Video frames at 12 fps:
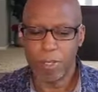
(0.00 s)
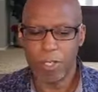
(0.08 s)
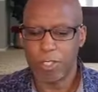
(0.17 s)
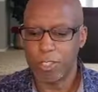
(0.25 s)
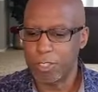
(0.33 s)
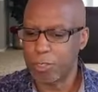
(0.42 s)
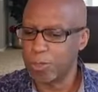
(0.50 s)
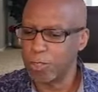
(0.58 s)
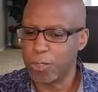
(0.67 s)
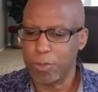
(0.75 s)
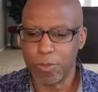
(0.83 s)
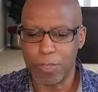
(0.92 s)
because you
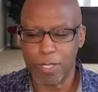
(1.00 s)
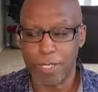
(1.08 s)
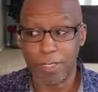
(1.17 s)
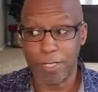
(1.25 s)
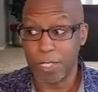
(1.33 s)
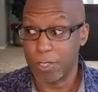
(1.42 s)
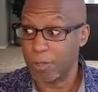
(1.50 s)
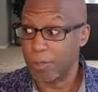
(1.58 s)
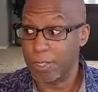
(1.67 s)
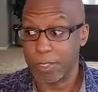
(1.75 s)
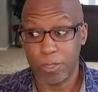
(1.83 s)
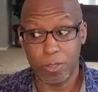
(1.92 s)
do things that you
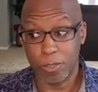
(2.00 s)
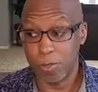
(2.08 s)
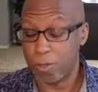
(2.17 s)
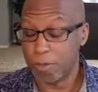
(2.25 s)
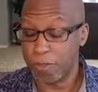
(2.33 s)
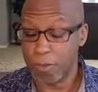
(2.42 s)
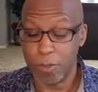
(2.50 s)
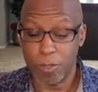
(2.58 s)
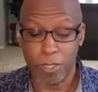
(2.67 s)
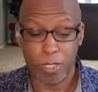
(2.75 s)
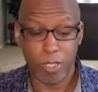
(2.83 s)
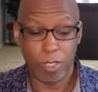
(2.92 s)
didn't do before.